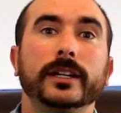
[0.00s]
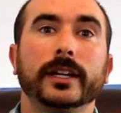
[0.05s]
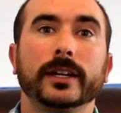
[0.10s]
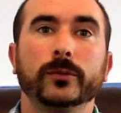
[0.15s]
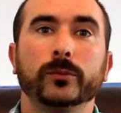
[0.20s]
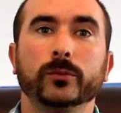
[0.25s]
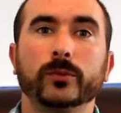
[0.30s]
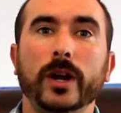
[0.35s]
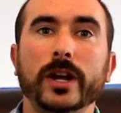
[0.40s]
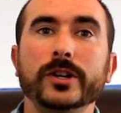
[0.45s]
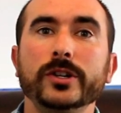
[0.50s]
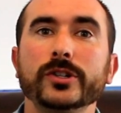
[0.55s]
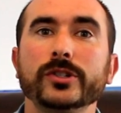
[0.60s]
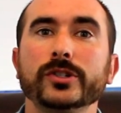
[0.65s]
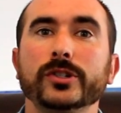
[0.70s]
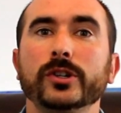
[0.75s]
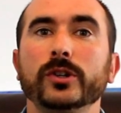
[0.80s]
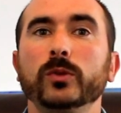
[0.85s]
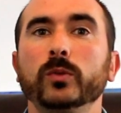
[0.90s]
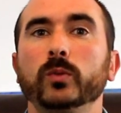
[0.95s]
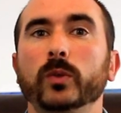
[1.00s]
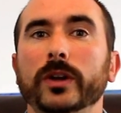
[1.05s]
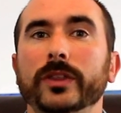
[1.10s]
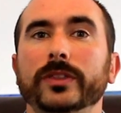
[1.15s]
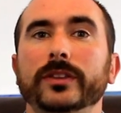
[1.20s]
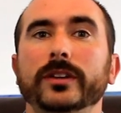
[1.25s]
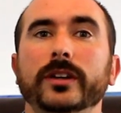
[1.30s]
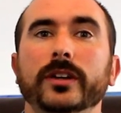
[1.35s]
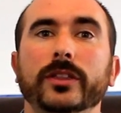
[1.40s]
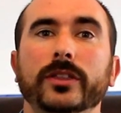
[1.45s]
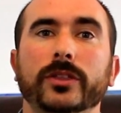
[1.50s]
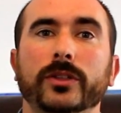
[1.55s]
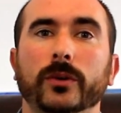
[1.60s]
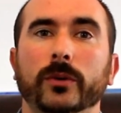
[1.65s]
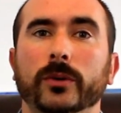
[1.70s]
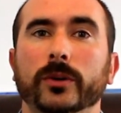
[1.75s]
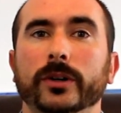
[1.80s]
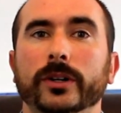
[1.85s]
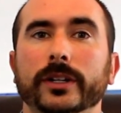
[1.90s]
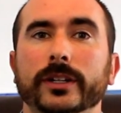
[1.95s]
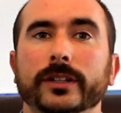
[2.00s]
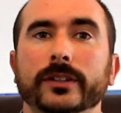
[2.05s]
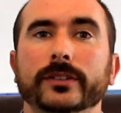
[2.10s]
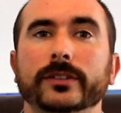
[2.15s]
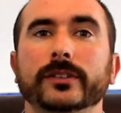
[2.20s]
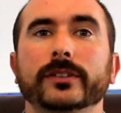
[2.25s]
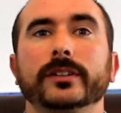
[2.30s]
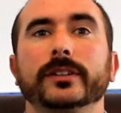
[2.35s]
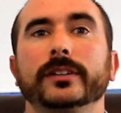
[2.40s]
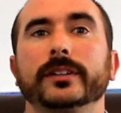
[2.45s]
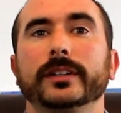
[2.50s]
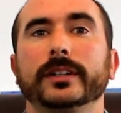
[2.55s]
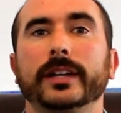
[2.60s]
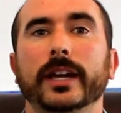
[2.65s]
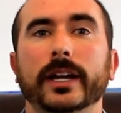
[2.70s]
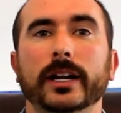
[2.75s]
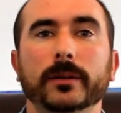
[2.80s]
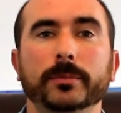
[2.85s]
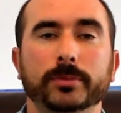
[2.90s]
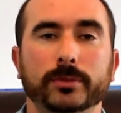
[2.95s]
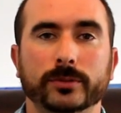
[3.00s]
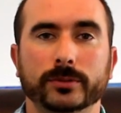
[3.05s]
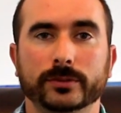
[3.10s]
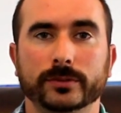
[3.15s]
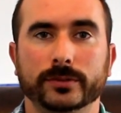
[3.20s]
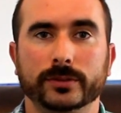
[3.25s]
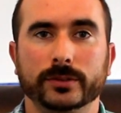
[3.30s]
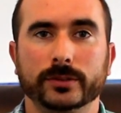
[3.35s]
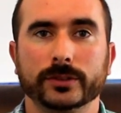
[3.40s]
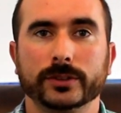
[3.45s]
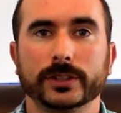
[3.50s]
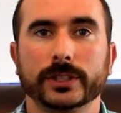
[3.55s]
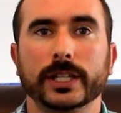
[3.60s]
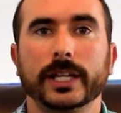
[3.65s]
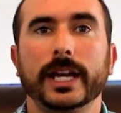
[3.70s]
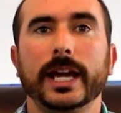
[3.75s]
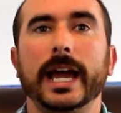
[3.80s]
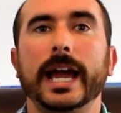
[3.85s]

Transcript: can register with the authorities to get approvals